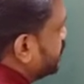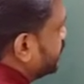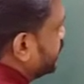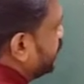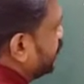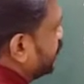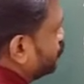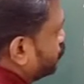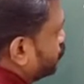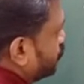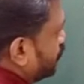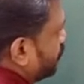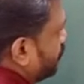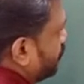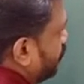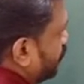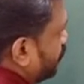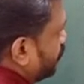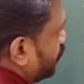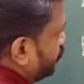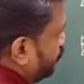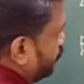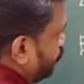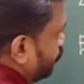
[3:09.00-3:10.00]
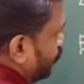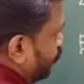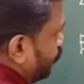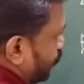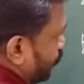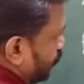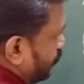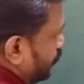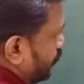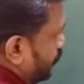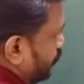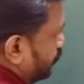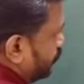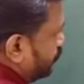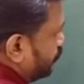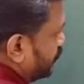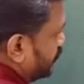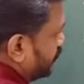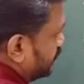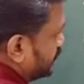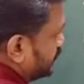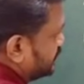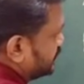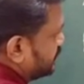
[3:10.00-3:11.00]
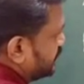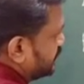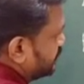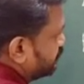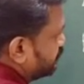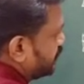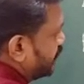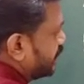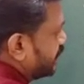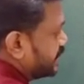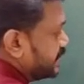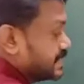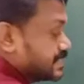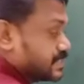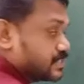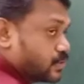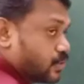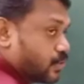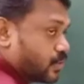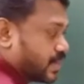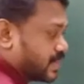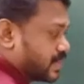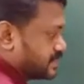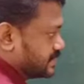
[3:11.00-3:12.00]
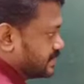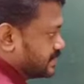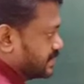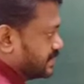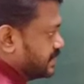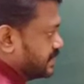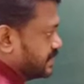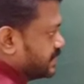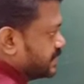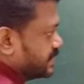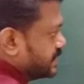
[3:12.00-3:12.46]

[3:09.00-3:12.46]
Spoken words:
T to the power 4, where sigma is known as the